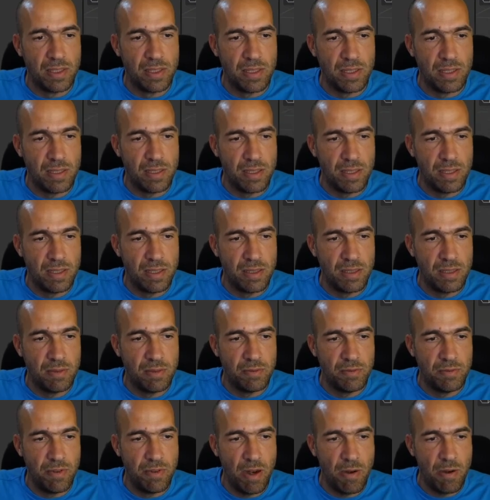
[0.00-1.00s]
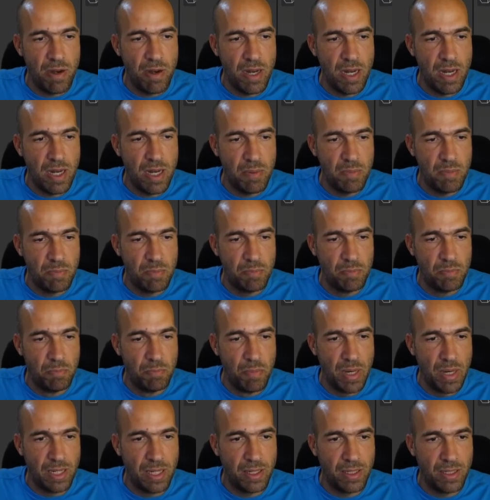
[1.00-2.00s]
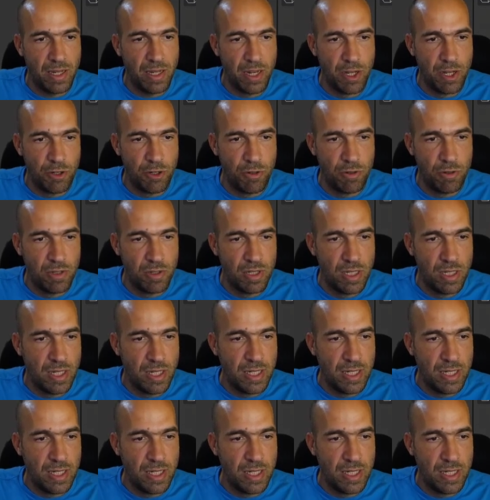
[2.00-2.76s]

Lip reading: It's a very big issue.